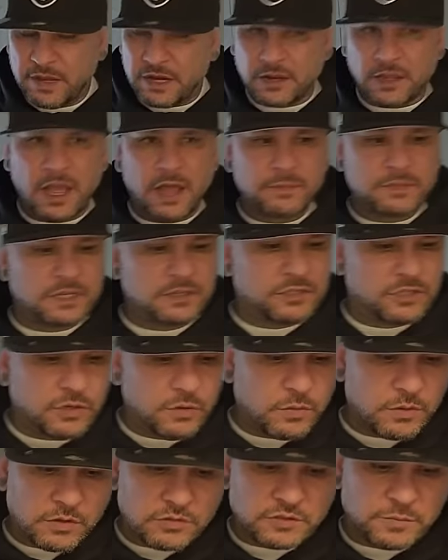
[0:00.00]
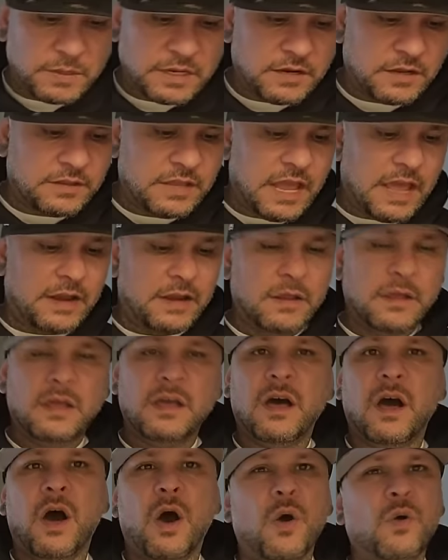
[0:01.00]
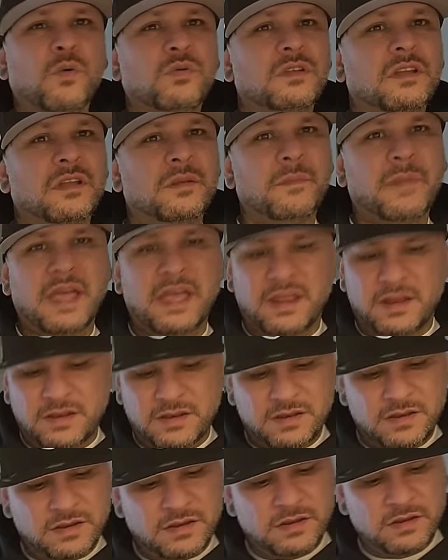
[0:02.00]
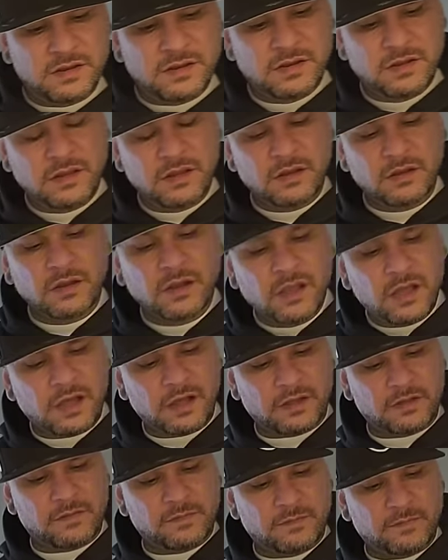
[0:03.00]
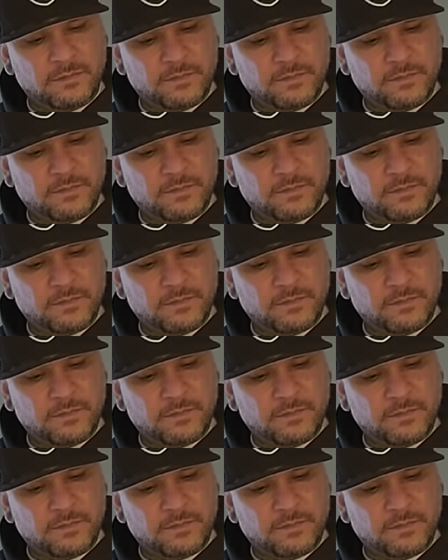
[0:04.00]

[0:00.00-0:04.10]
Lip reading: been to Compton too. We're going to speak on that. Oakland, man. Look.